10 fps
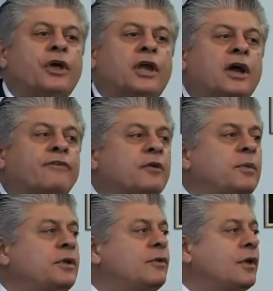the
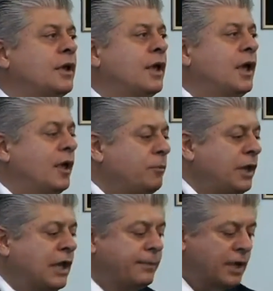government
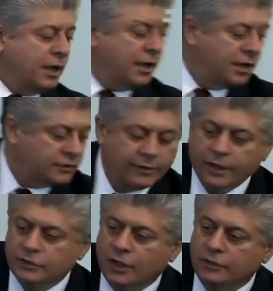be able, hang on to
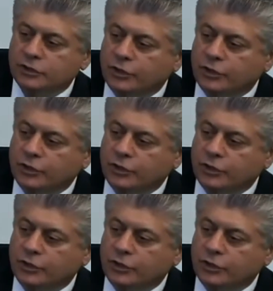that, John.